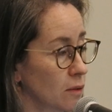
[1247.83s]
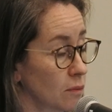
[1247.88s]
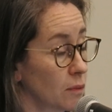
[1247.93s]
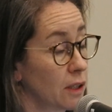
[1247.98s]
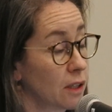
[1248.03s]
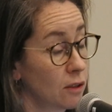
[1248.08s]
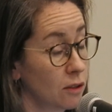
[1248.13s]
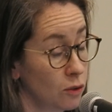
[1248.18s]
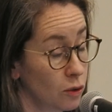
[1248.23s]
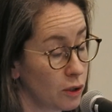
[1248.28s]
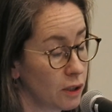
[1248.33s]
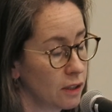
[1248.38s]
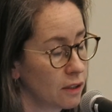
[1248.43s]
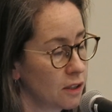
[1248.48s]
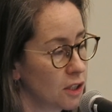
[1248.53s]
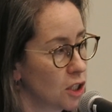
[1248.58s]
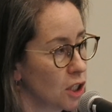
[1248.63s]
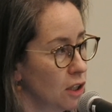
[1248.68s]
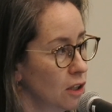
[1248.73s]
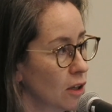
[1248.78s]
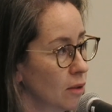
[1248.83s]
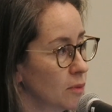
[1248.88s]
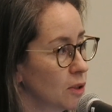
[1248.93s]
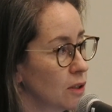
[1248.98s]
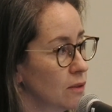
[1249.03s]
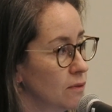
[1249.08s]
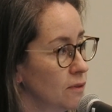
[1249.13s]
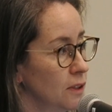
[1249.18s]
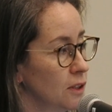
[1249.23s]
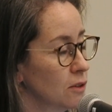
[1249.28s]
we can look at the genome
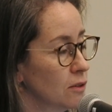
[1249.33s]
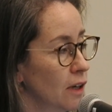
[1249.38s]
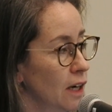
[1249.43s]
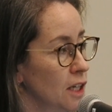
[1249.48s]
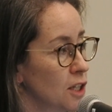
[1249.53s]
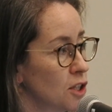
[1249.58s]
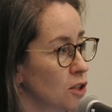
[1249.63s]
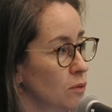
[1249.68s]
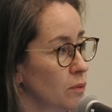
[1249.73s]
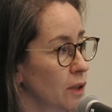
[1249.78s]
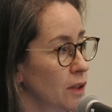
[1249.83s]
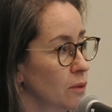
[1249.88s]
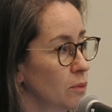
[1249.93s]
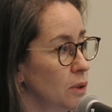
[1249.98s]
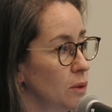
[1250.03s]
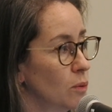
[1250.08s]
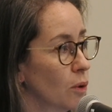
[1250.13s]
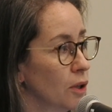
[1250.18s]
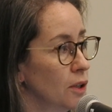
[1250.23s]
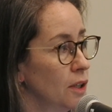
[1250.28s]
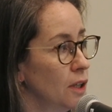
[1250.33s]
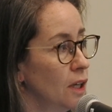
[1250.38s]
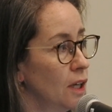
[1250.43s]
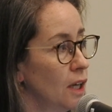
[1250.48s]
configuration, whether we want